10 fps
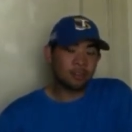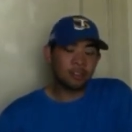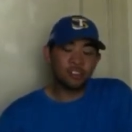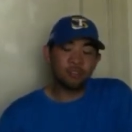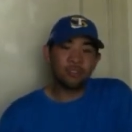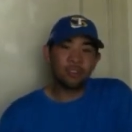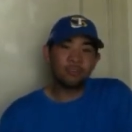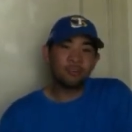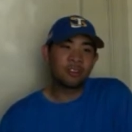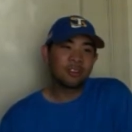uh, JUCO
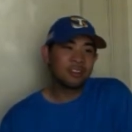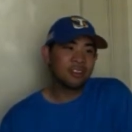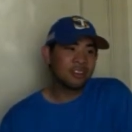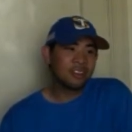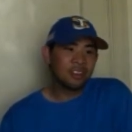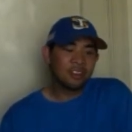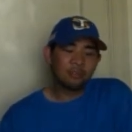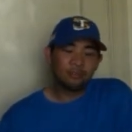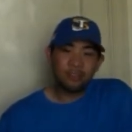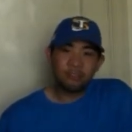and
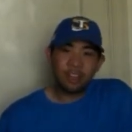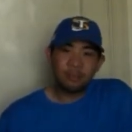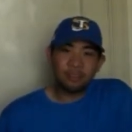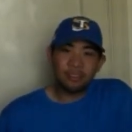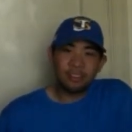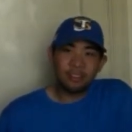we'll see what happens.